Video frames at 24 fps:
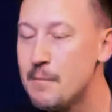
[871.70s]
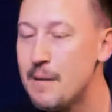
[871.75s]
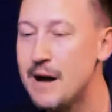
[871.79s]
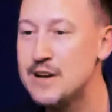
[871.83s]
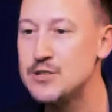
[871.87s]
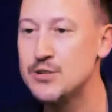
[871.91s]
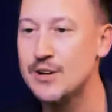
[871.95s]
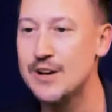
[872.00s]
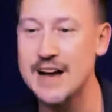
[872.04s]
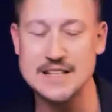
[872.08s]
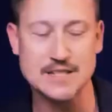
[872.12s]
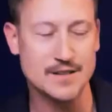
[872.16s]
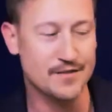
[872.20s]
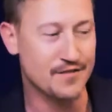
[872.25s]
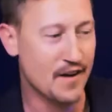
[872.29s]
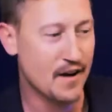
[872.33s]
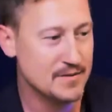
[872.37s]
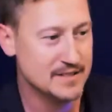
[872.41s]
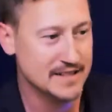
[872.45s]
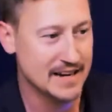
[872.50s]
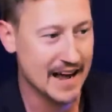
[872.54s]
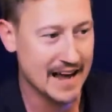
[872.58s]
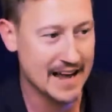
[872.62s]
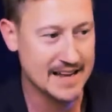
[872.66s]
Mind you guys, if I
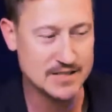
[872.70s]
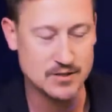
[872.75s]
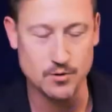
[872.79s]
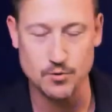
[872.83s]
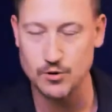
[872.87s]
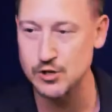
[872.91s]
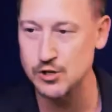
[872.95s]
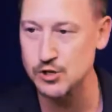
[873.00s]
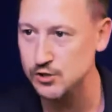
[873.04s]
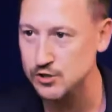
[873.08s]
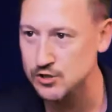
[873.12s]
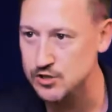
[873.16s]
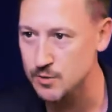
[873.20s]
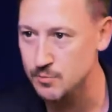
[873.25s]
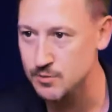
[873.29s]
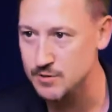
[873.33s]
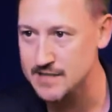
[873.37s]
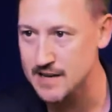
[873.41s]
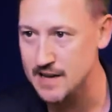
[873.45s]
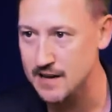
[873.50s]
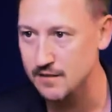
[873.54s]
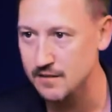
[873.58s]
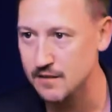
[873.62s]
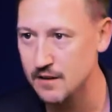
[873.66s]
was in high school and YouTube
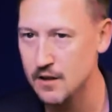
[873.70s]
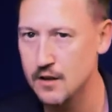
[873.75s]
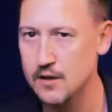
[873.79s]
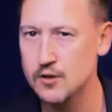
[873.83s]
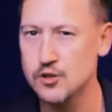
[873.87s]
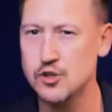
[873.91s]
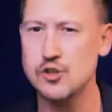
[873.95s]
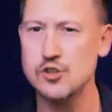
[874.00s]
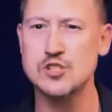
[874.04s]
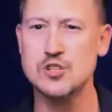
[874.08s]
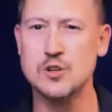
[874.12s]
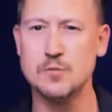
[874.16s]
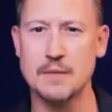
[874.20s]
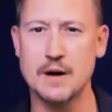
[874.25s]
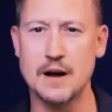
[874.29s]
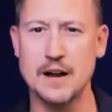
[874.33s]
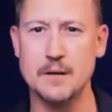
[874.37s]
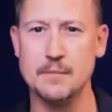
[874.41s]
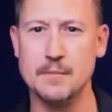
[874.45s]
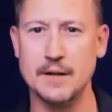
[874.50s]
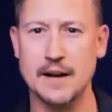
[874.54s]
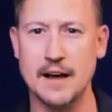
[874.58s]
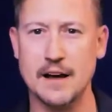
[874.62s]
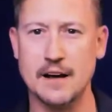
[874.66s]
was out, YouTube might
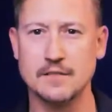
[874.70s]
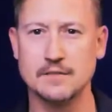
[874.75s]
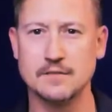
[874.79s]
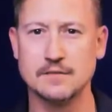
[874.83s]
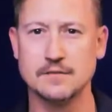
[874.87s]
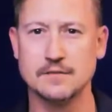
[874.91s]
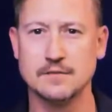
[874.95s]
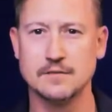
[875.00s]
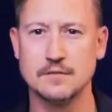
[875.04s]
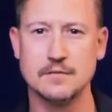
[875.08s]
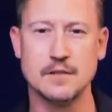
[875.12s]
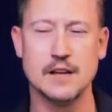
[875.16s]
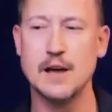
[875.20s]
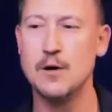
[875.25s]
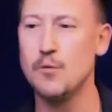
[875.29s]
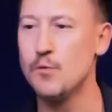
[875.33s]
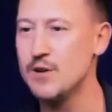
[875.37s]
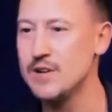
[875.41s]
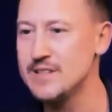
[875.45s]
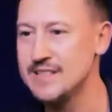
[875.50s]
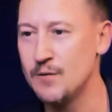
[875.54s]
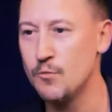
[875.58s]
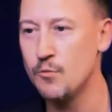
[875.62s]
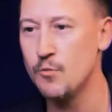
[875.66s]
have been out. It
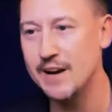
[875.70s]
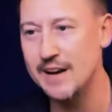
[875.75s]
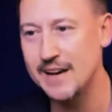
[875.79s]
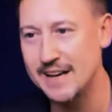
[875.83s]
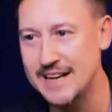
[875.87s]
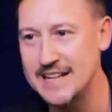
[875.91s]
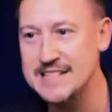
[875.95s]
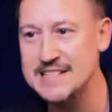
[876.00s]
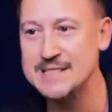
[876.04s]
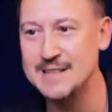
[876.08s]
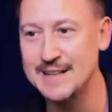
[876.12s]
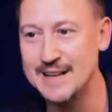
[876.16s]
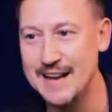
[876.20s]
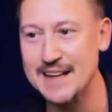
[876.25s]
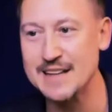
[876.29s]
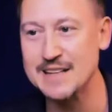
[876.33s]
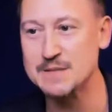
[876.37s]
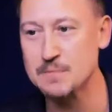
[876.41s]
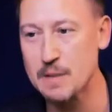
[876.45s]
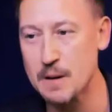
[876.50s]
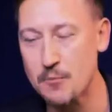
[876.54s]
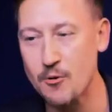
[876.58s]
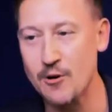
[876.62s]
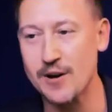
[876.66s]
wasn't what it is today
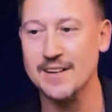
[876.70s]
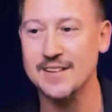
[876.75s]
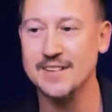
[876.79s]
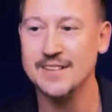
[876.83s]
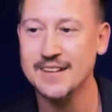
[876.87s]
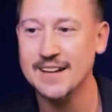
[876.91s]
is my point.